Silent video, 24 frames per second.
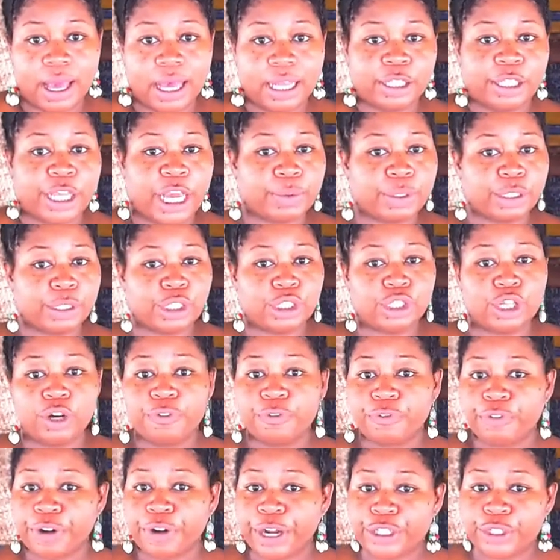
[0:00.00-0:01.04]
There was no
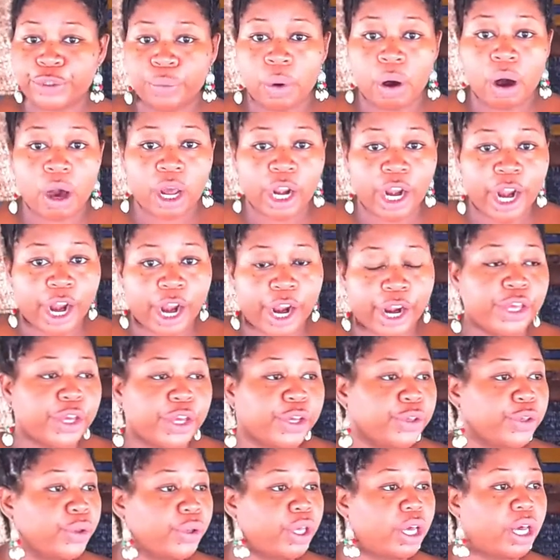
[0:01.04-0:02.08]
fresh water.
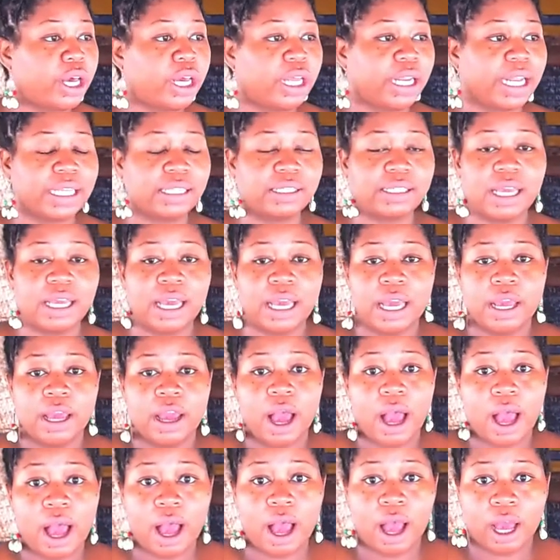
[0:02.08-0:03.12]
You couldn't
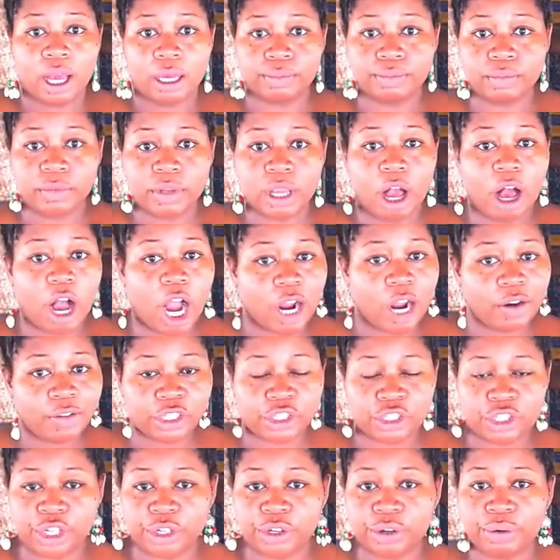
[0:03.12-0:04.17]
um,
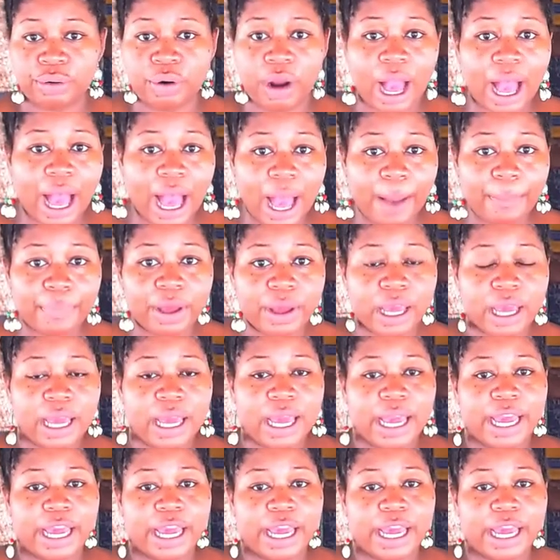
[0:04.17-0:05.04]
harvest your crop.